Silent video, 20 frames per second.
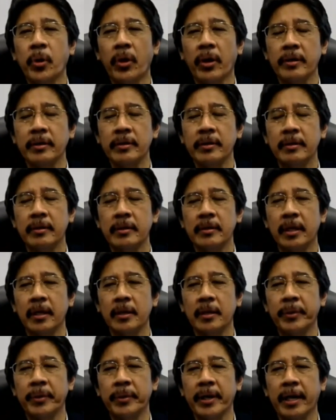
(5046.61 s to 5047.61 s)
Perhaps
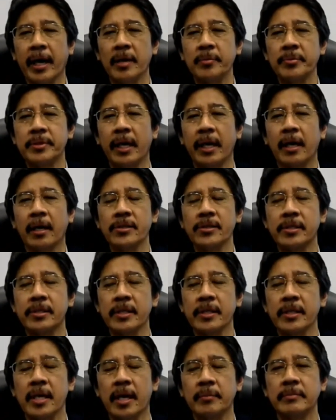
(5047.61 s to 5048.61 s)
there are some
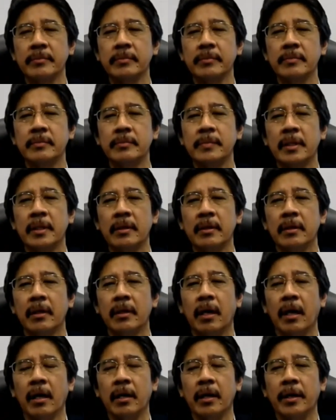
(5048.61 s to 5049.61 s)

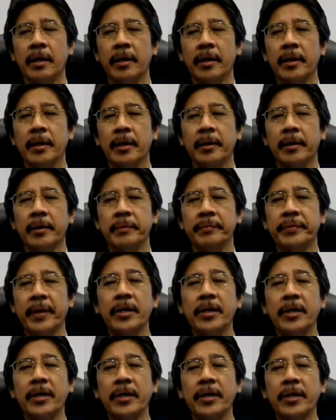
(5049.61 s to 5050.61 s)
fundamental
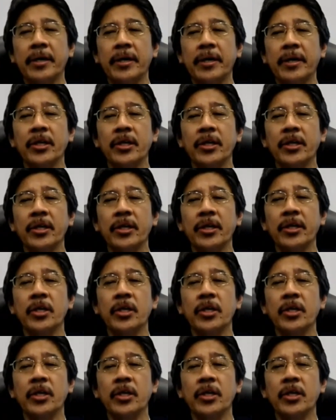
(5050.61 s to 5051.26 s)
flaws.